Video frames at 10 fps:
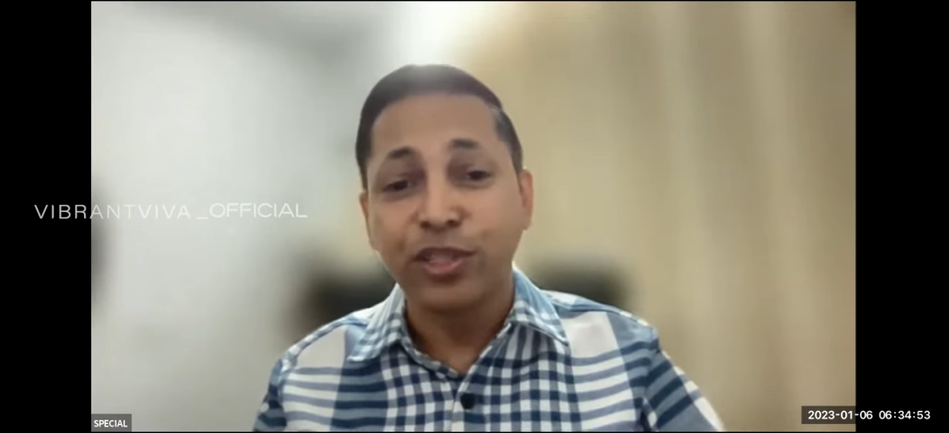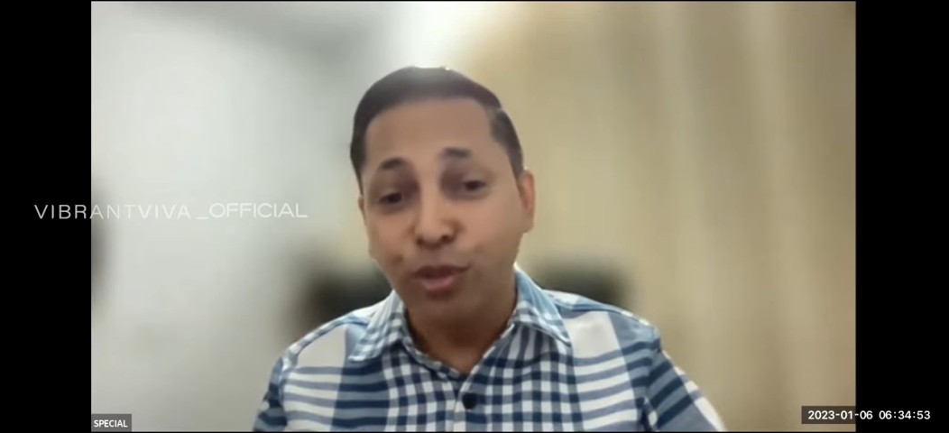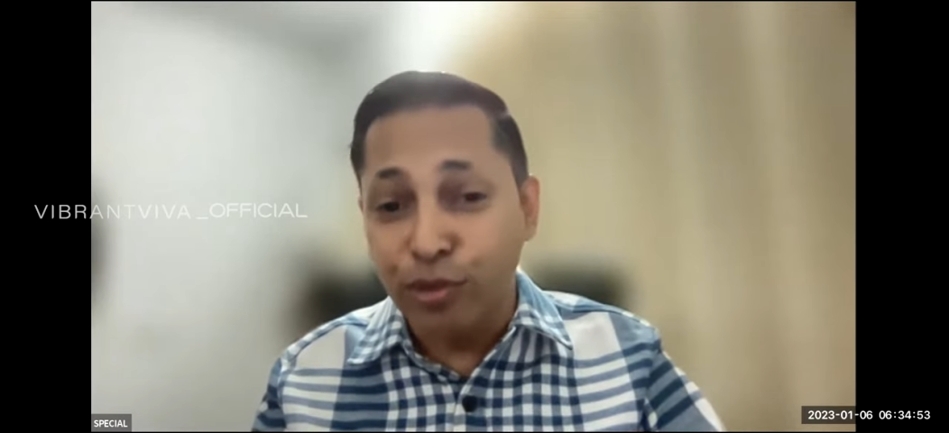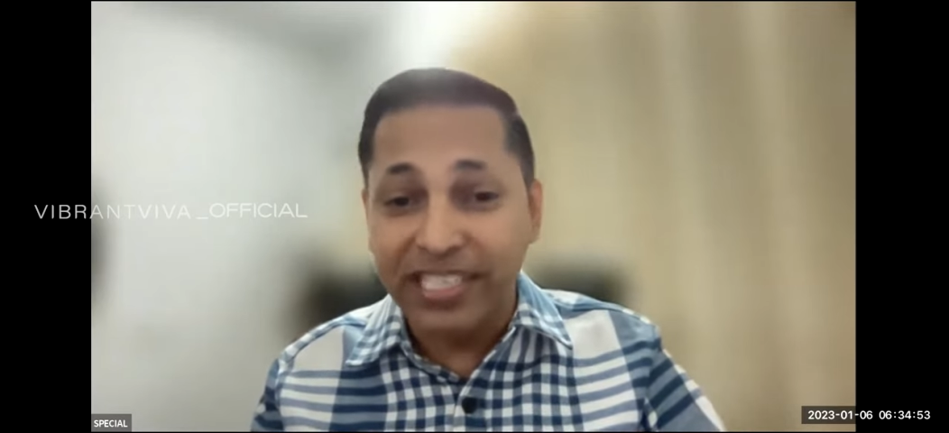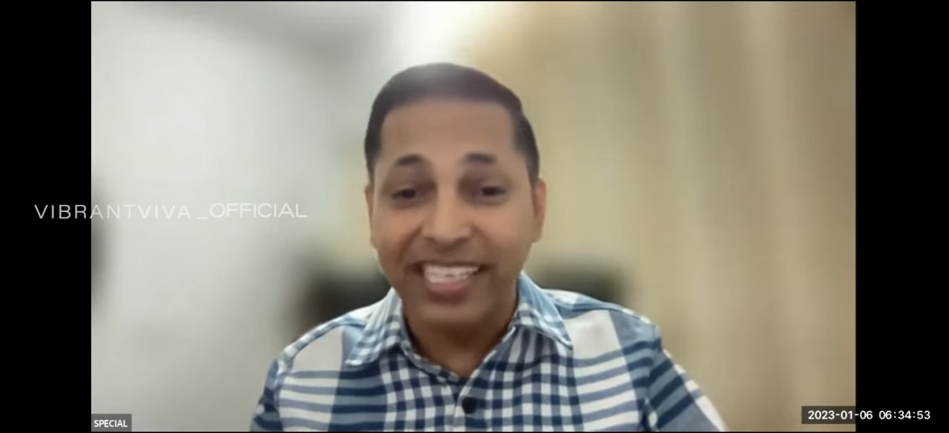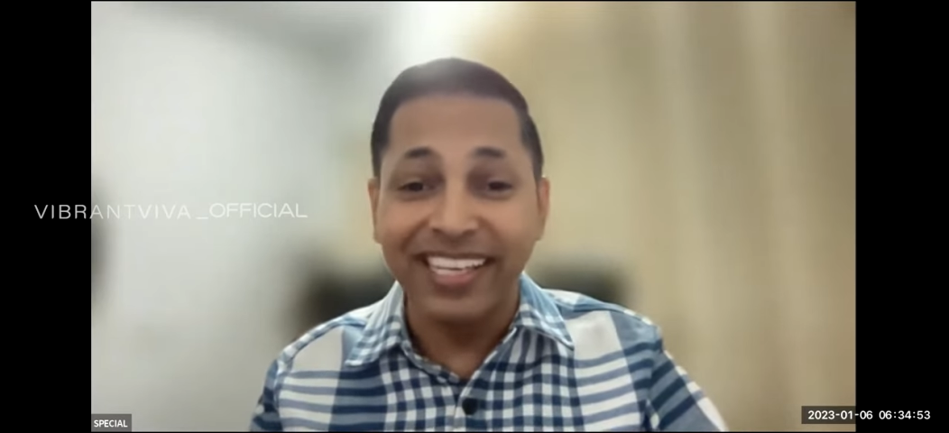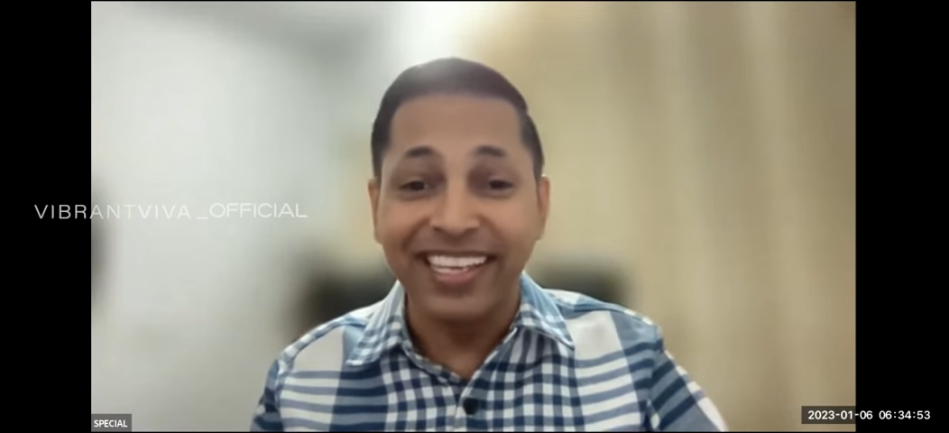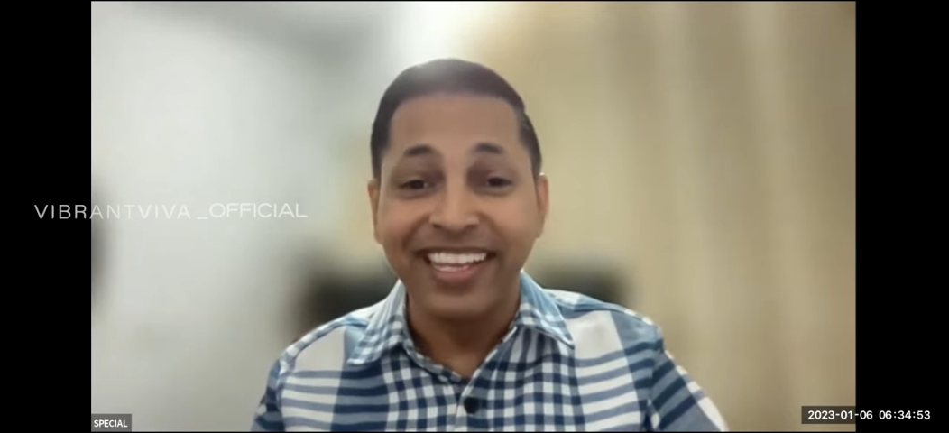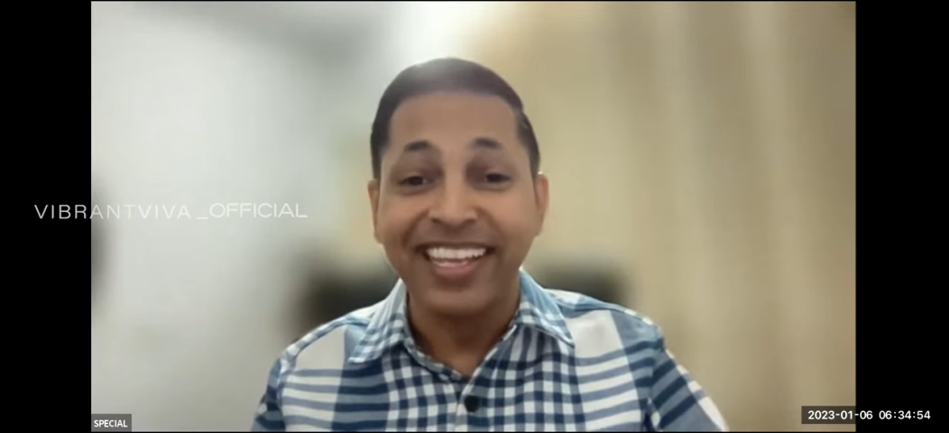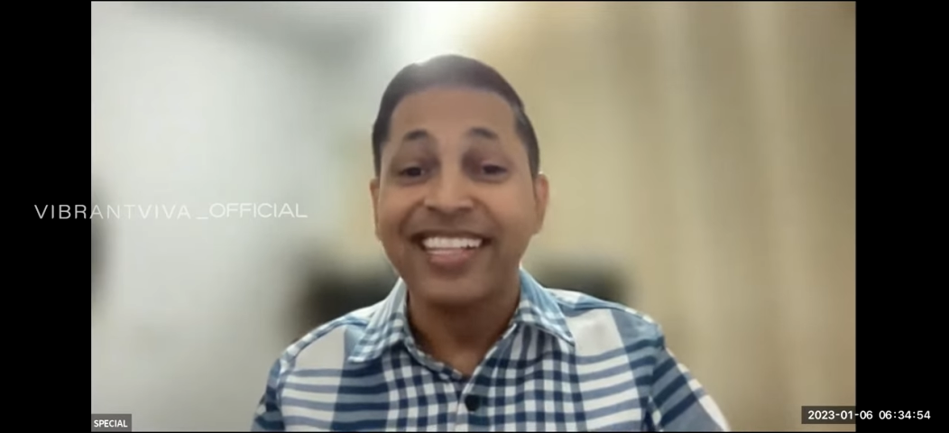
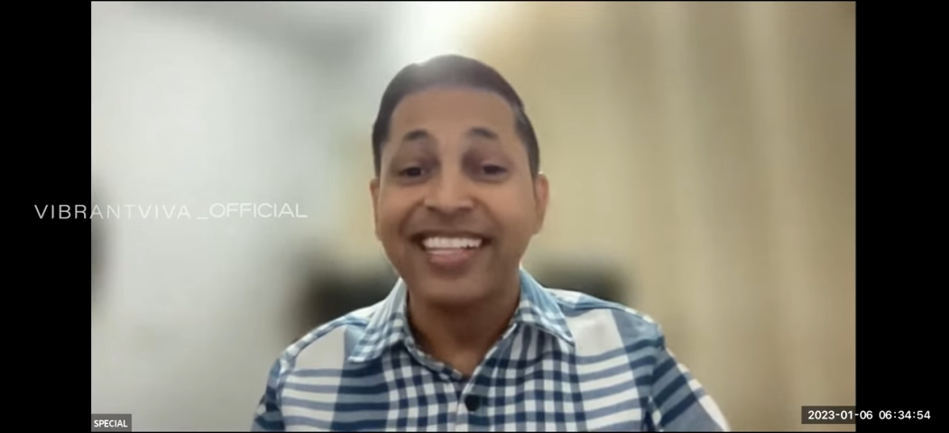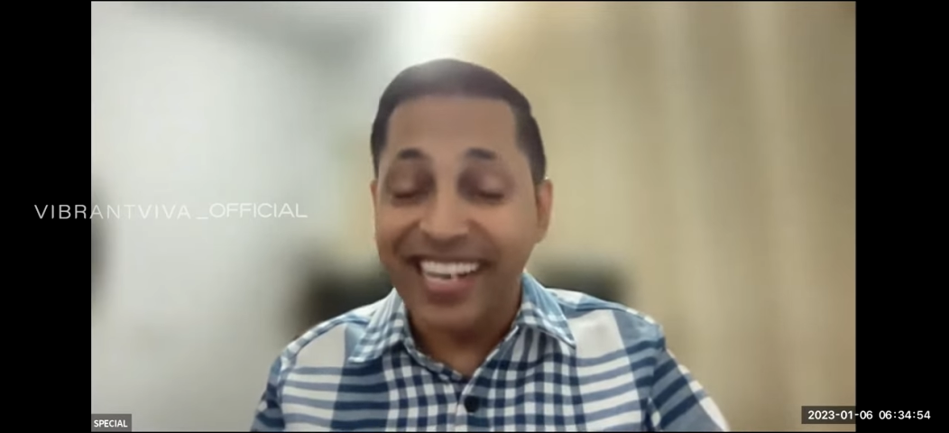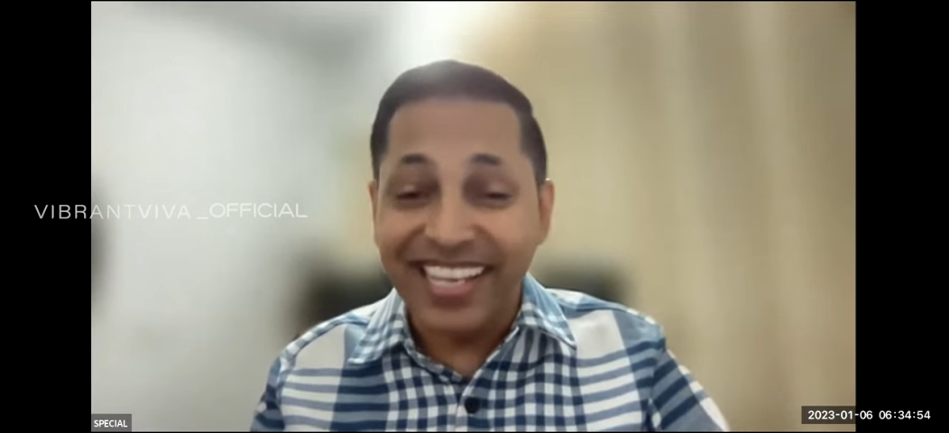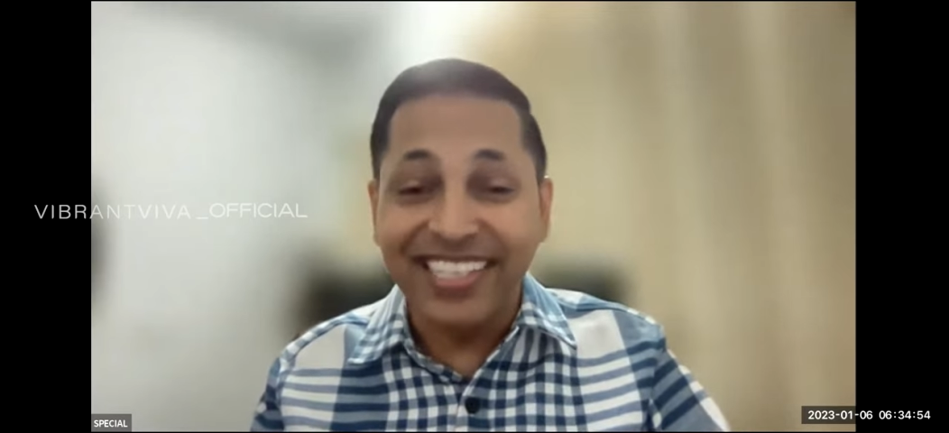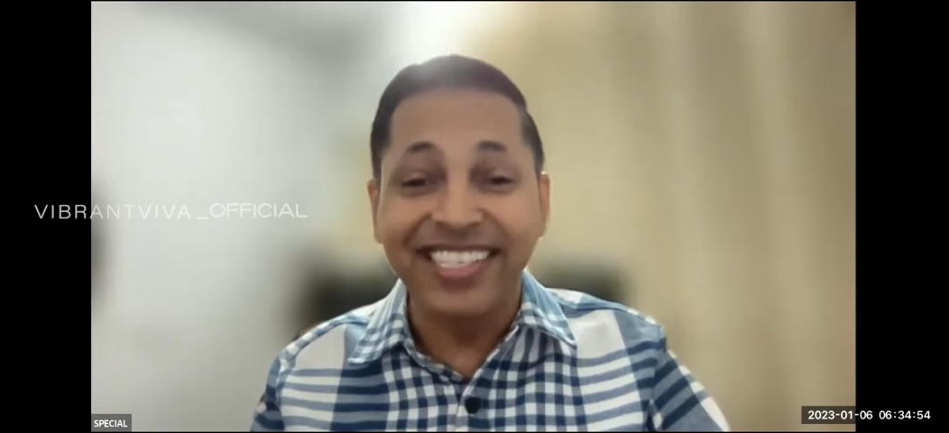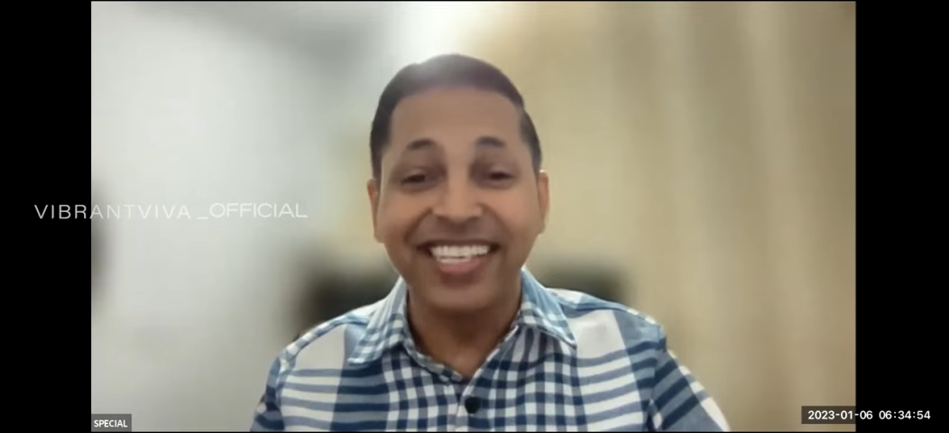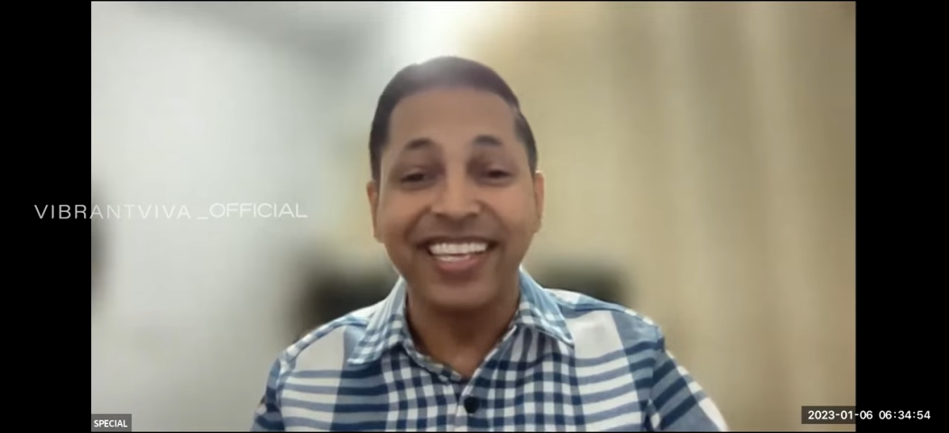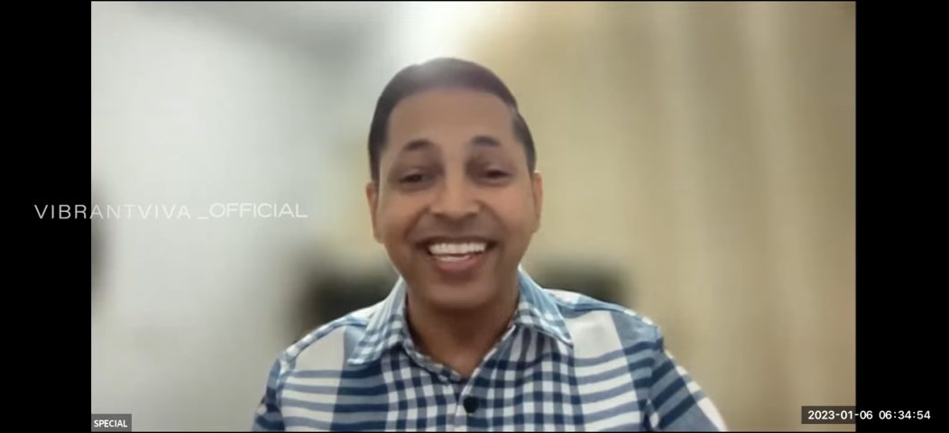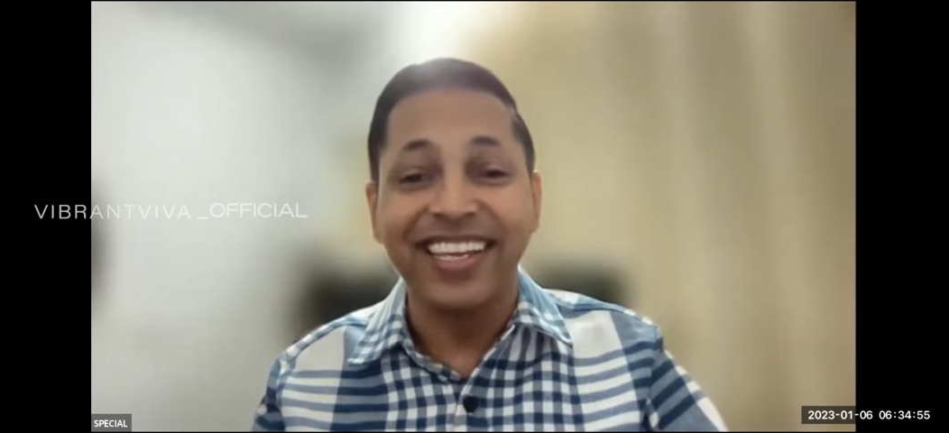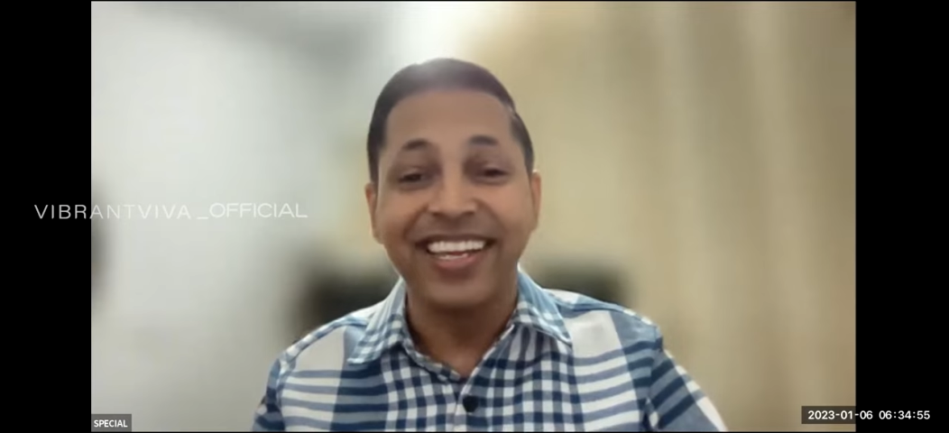2C, 3C,